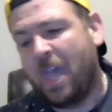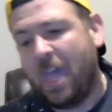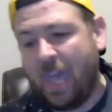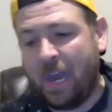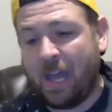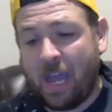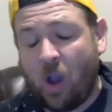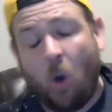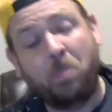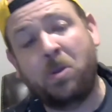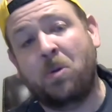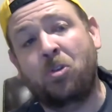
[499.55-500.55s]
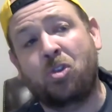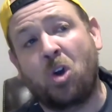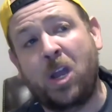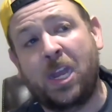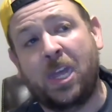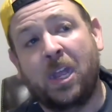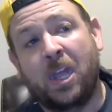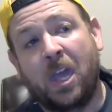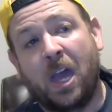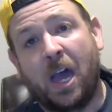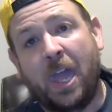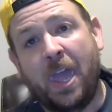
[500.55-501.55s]
And I hope you enjoyed it.
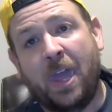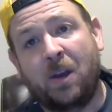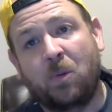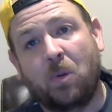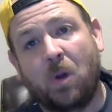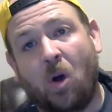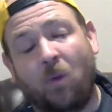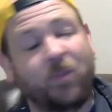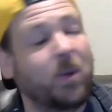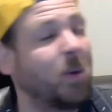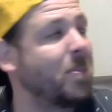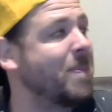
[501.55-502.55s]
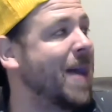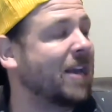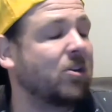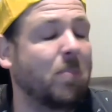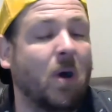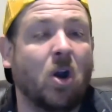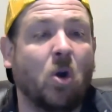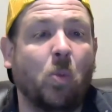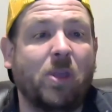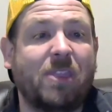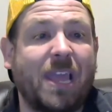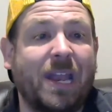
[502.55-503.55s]
And hopefully we'll be back tomorrow
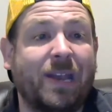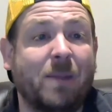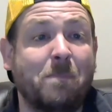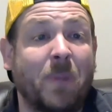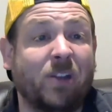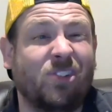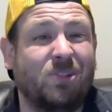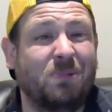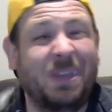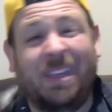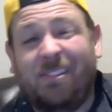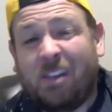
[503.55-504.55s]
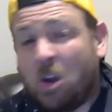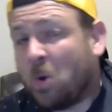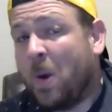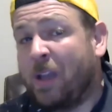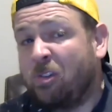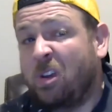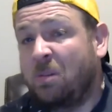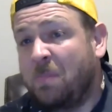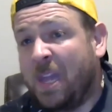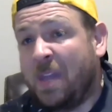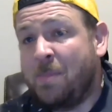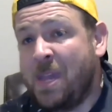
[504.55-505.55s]
with a much easier question,
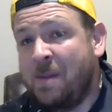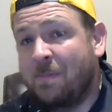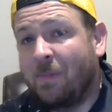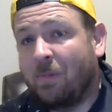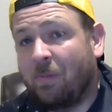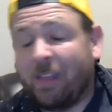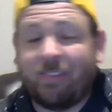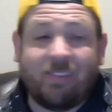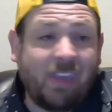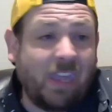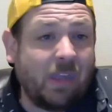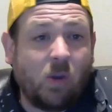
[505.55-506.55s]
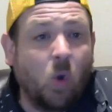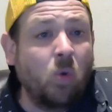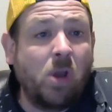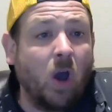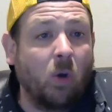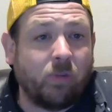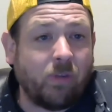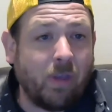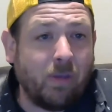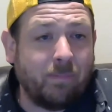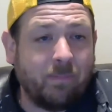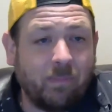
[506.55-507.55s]
maybe. Let's see. Who knows?
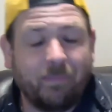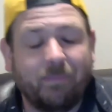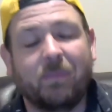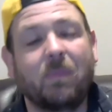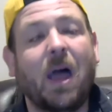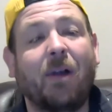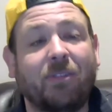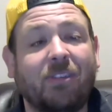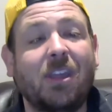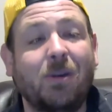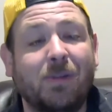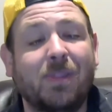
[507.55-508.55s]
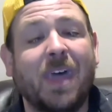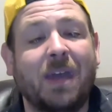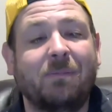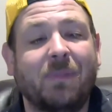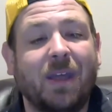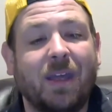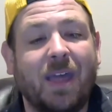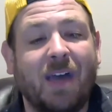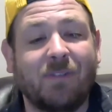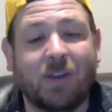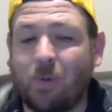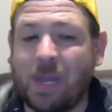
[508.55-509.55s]
I'll see you then.
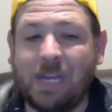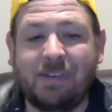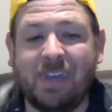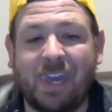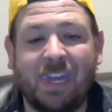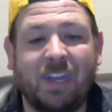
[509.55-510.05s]
Have a great day.